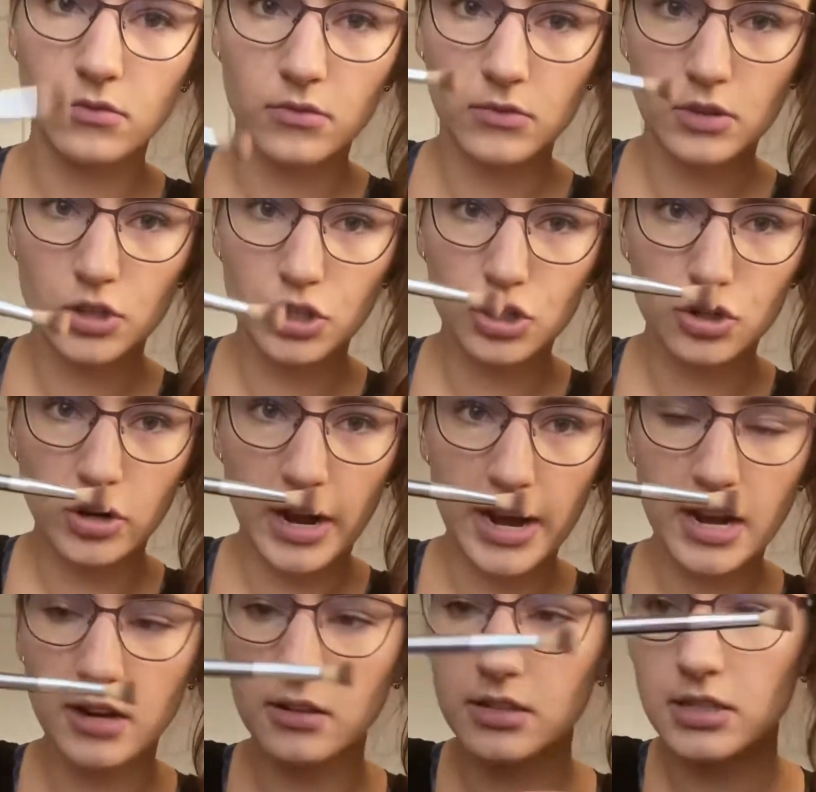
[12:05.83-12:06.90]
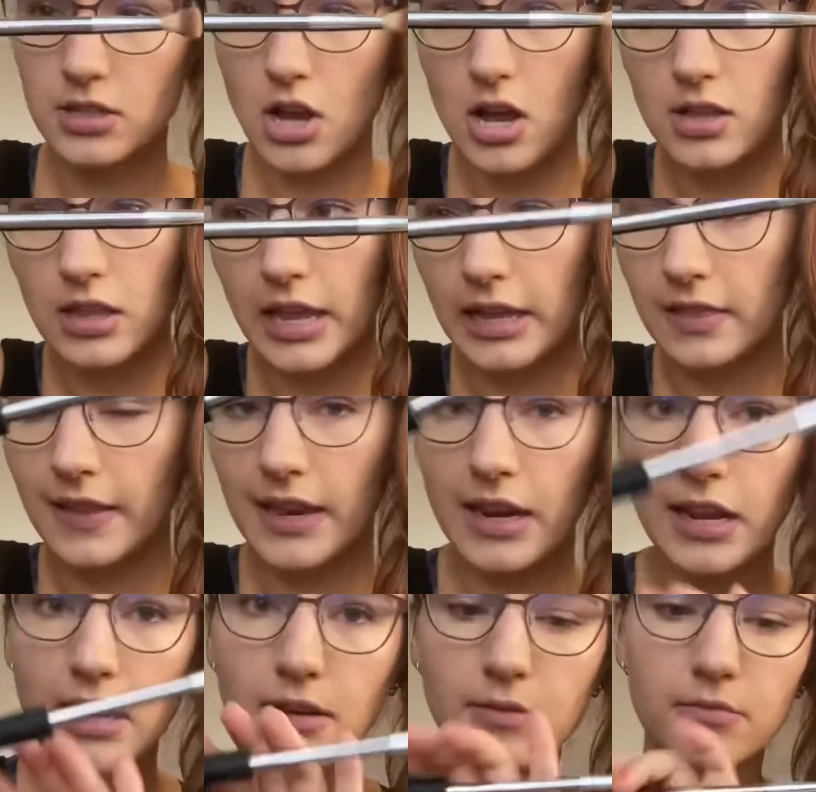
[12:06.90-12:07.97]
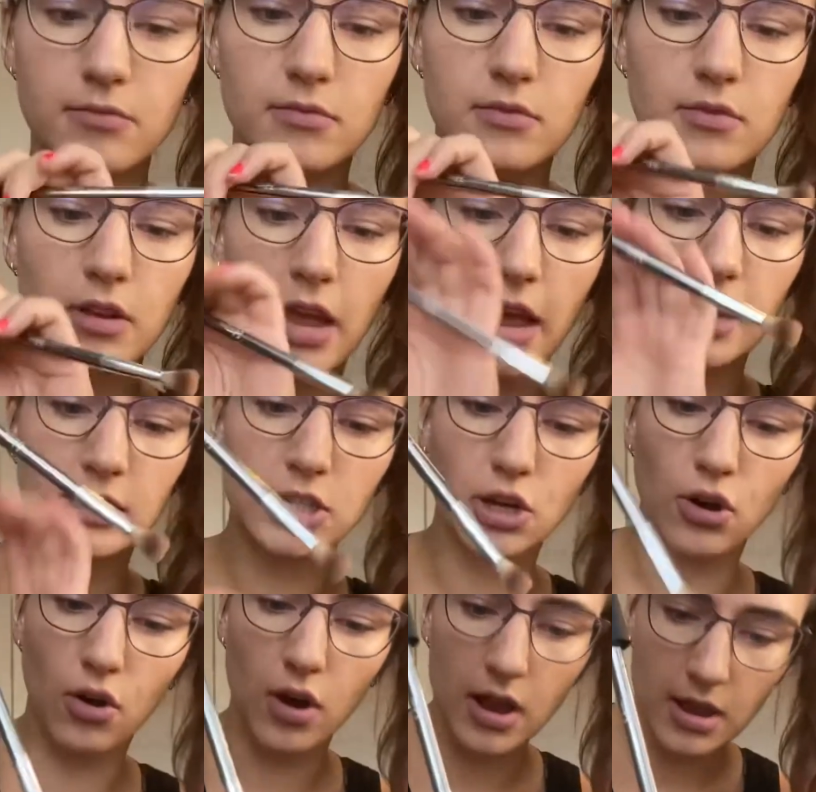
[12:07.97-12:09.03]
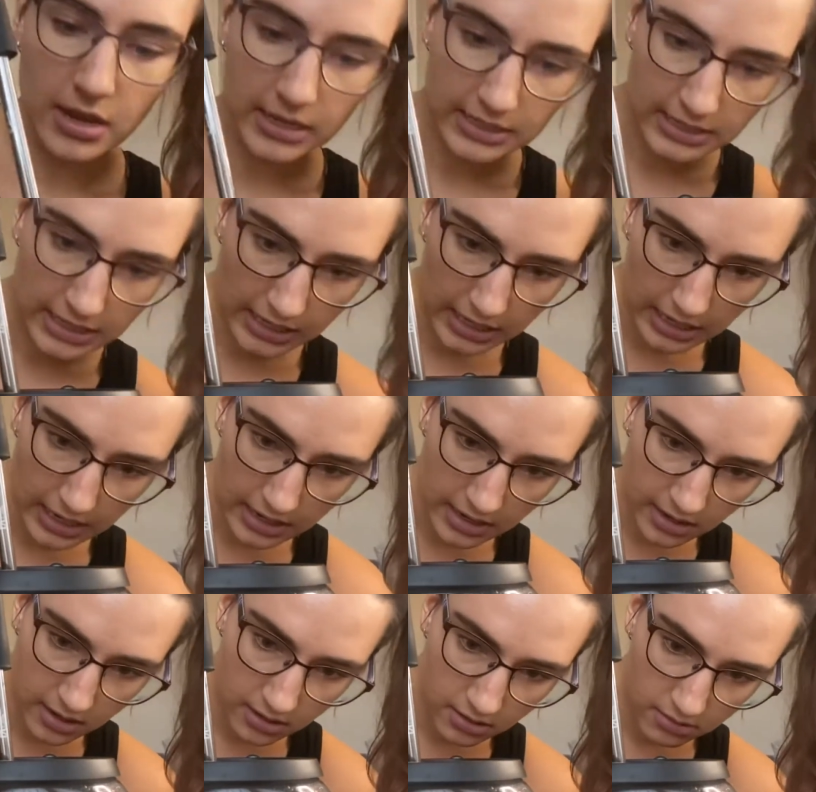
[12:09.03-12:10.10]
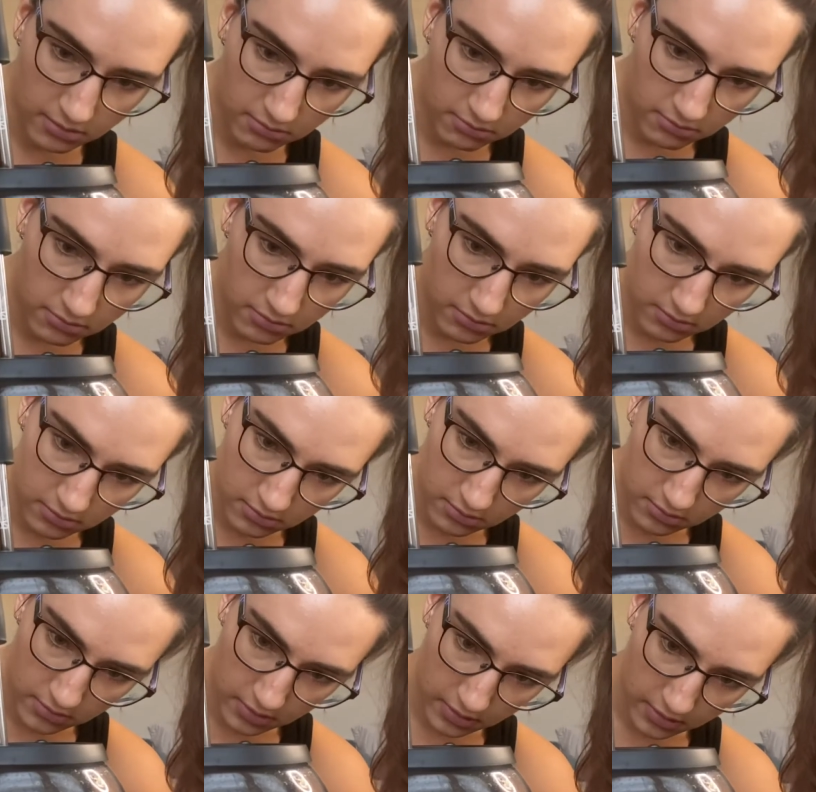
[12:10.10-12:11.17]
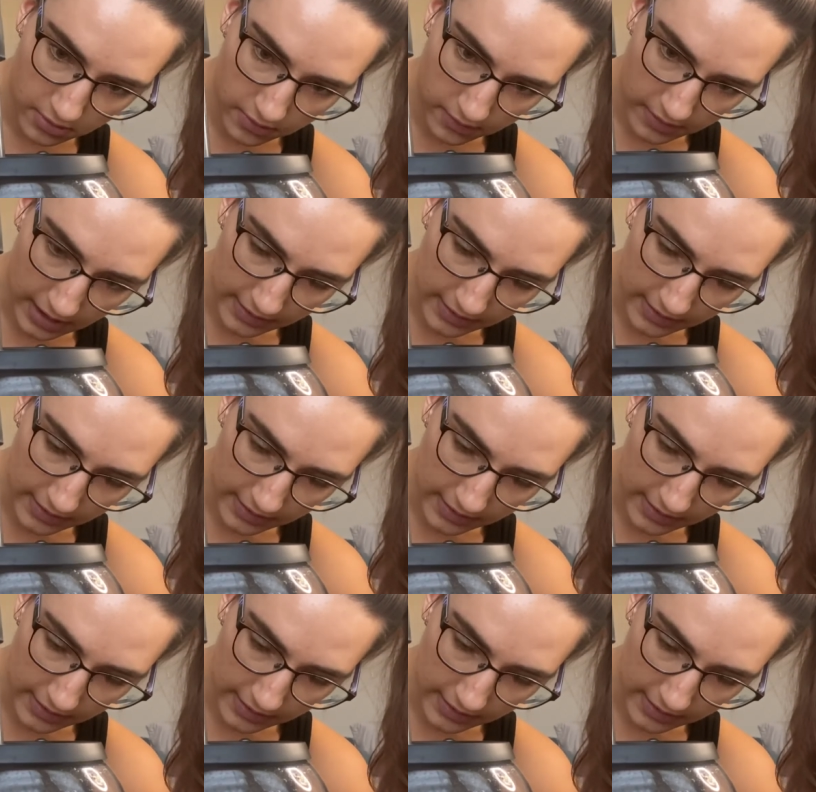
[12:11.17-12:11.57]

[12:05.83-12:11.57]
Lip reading: Straight. It's not like leaning. Okay, so stick it in. 5